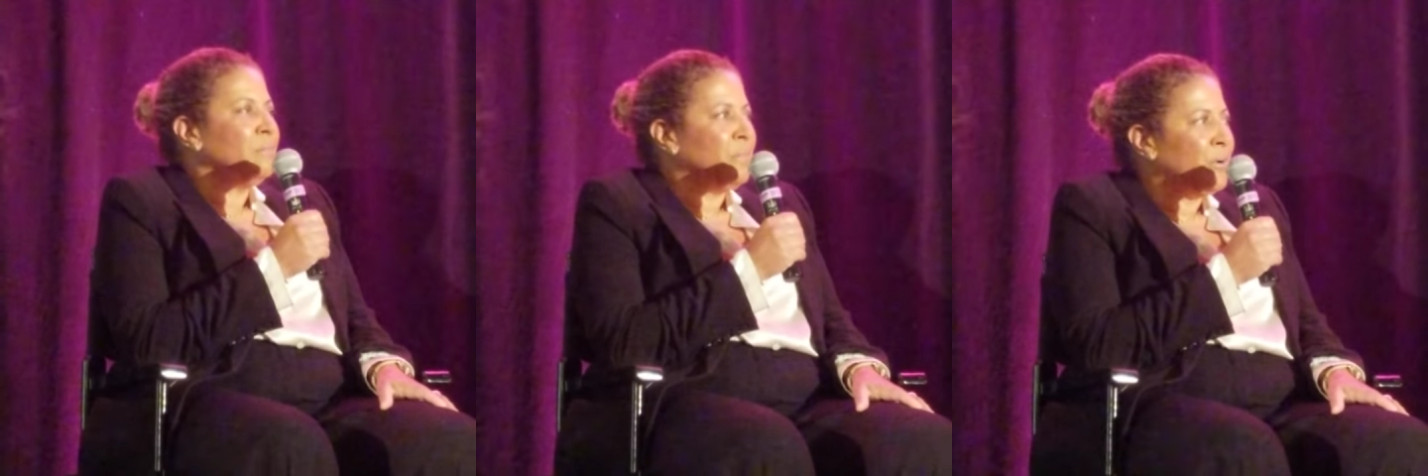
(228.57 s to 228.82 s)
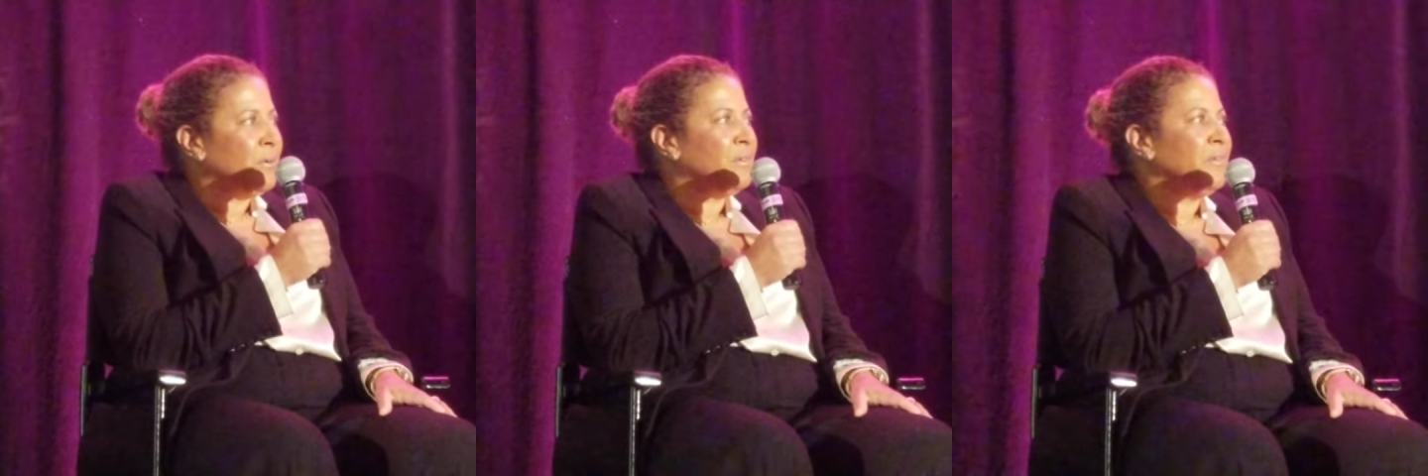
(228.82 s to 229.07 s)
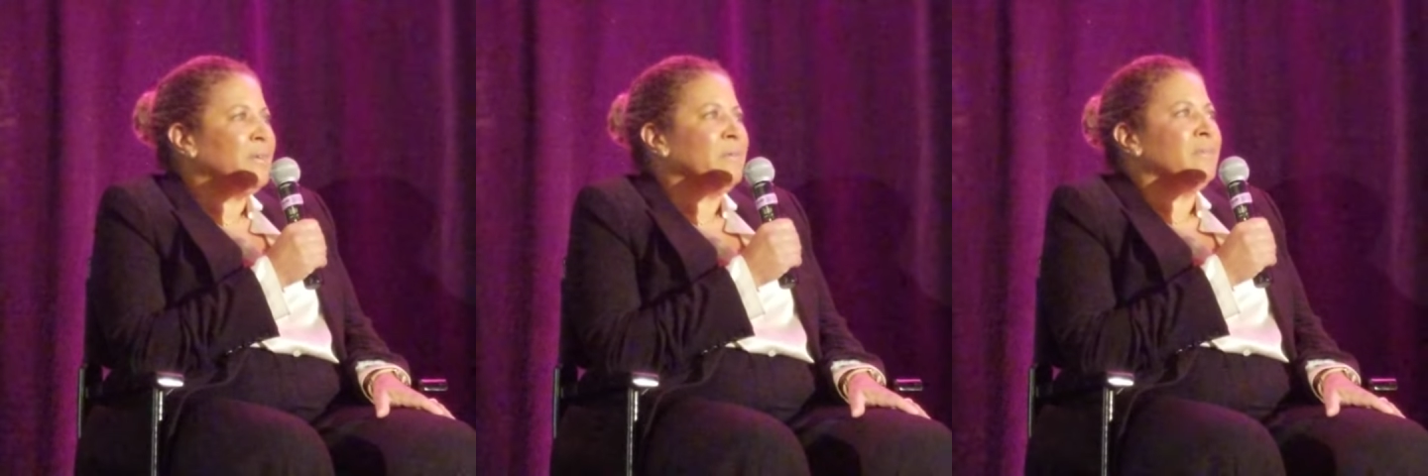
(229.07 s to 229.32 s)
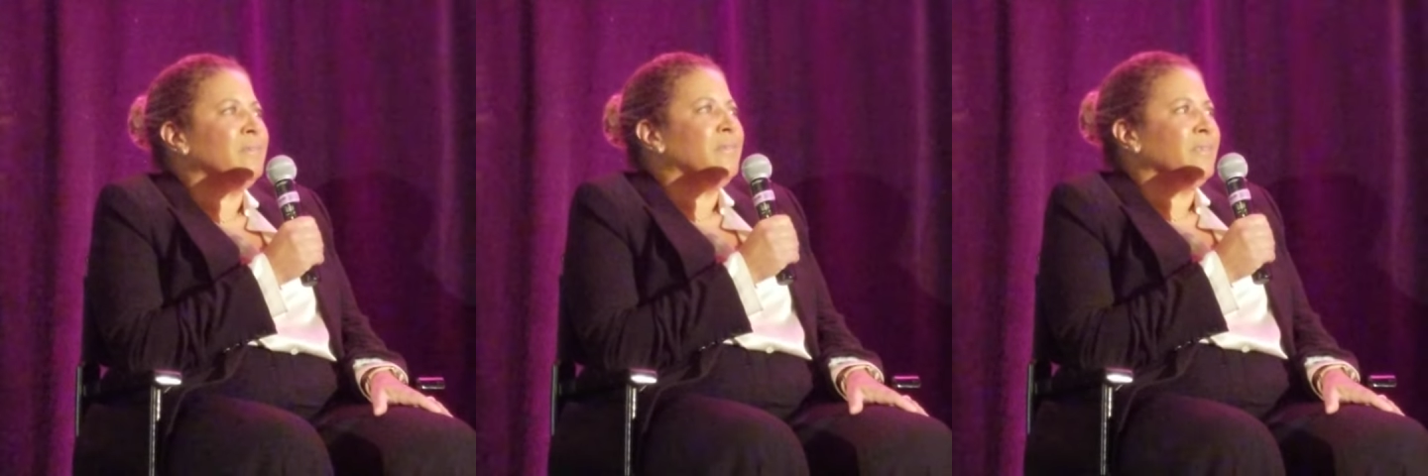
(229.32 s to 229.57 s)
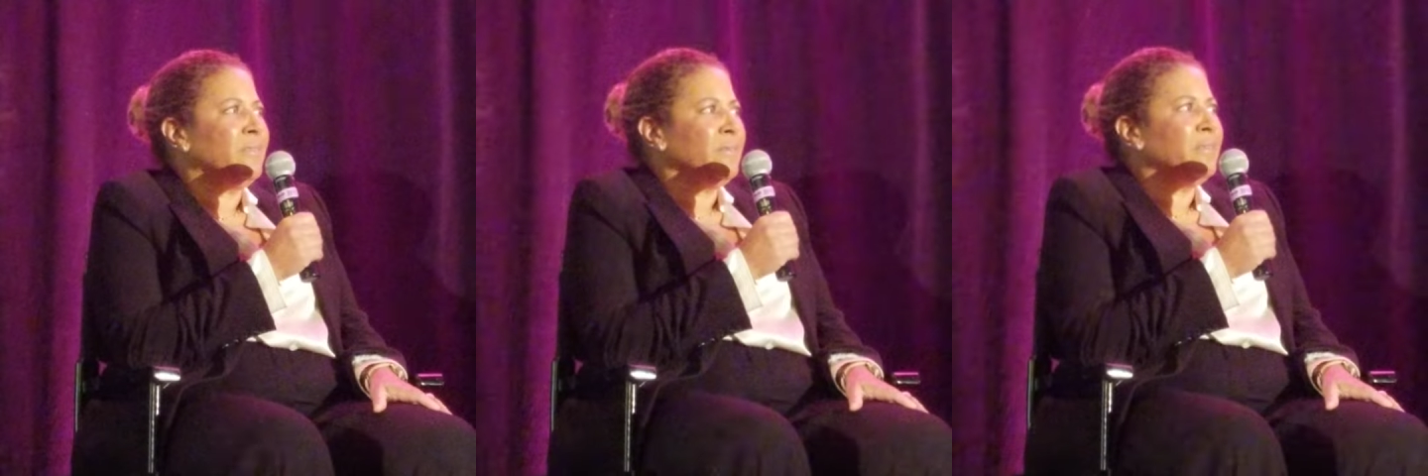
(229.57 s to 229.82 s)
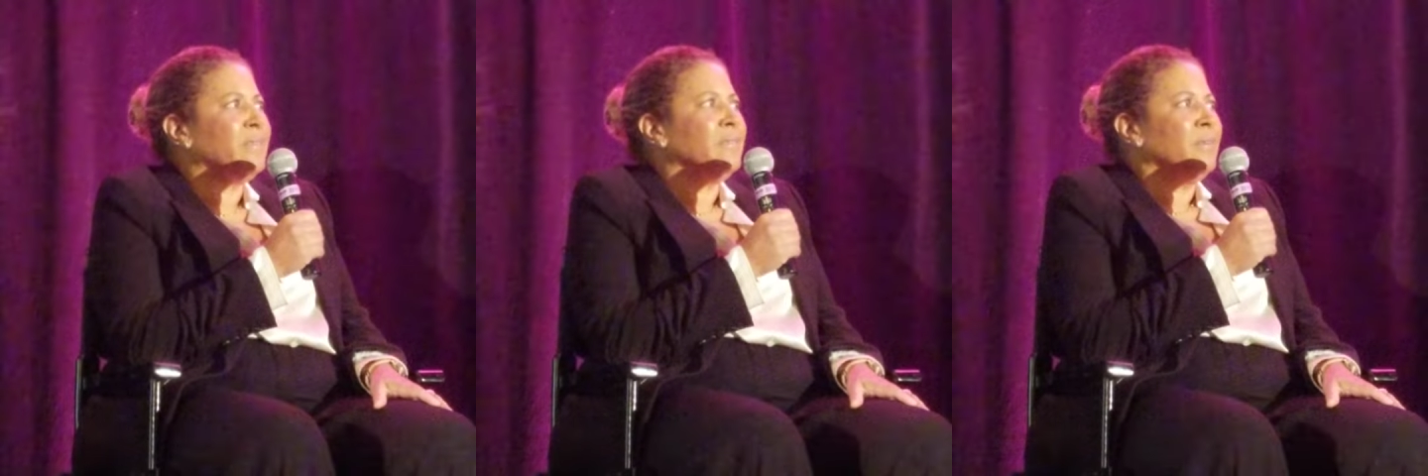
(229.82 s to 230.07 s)
bold, and this
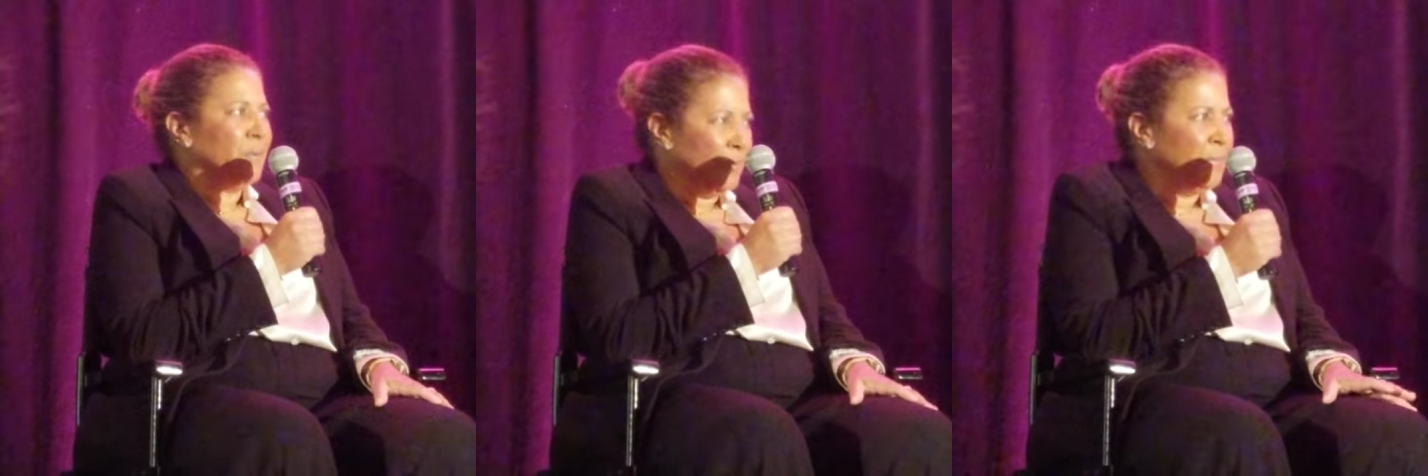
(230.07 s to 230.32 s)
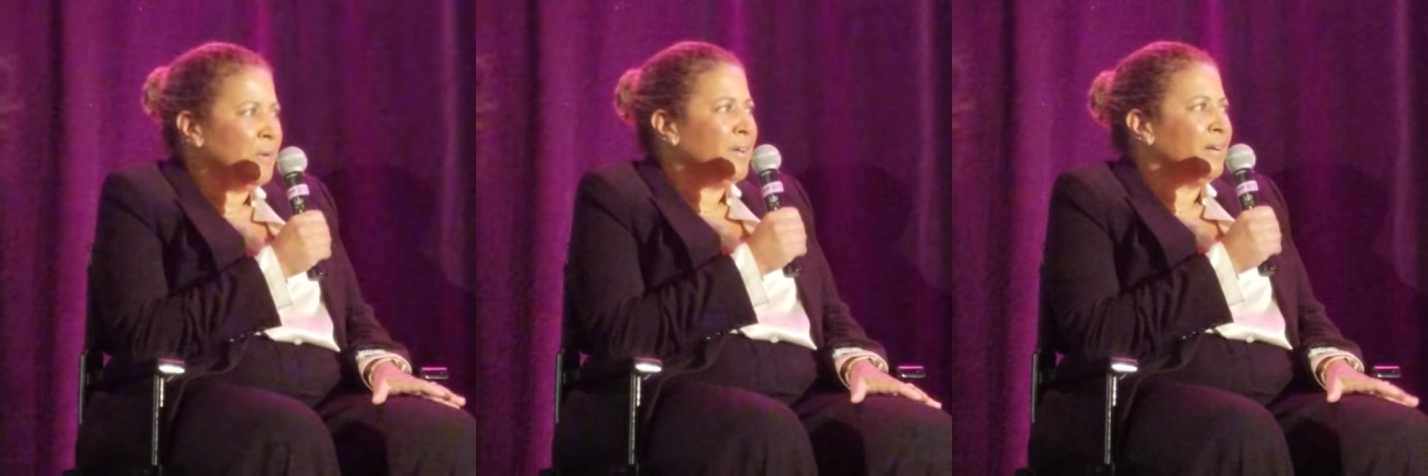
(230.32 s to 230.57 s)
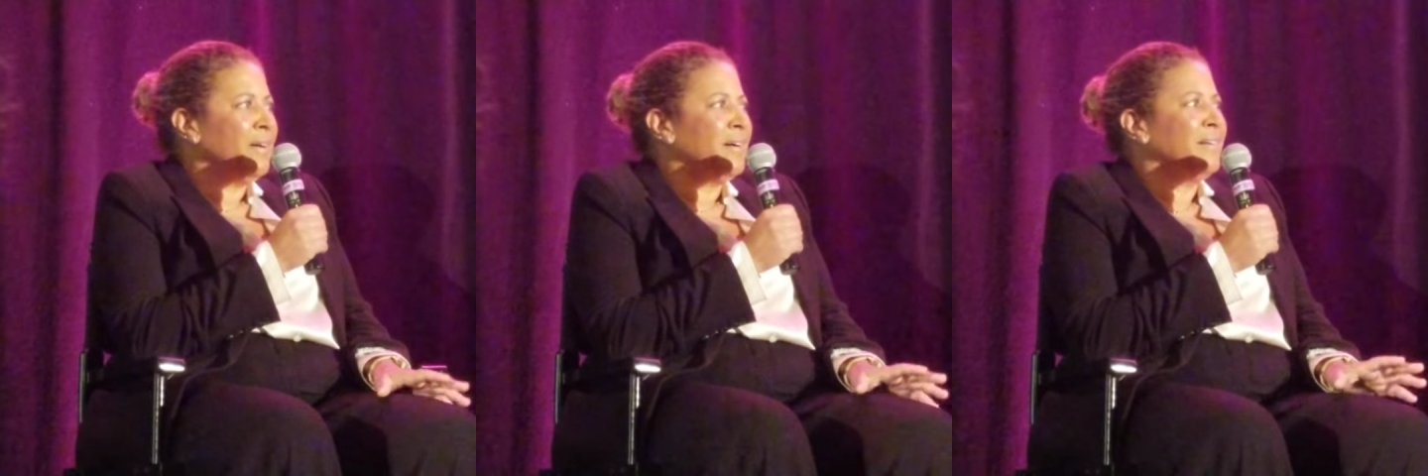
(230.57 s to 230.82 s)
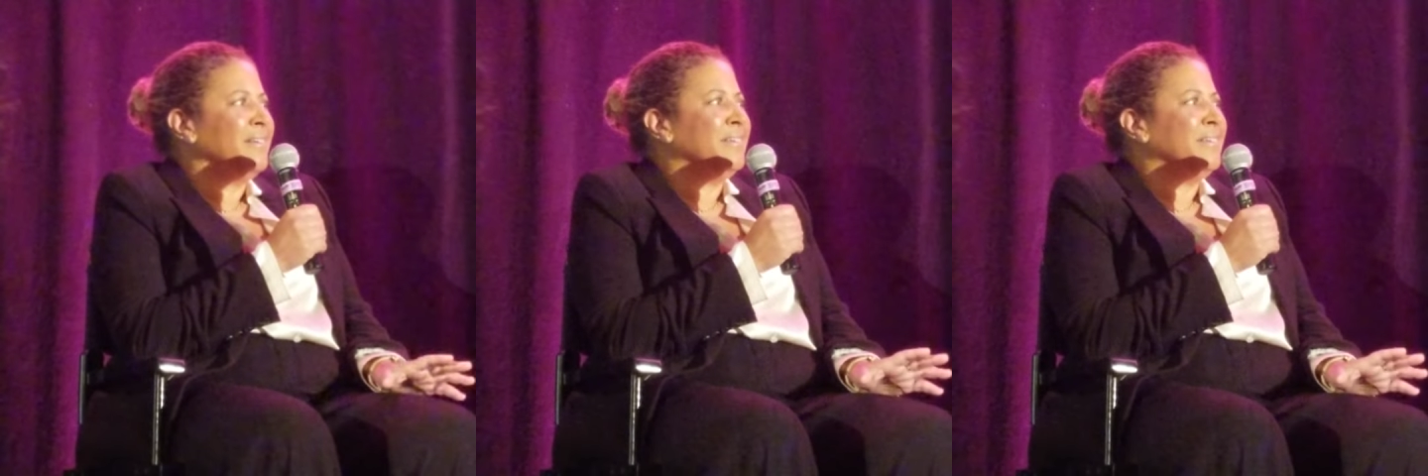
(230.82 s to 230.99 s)
is who we are,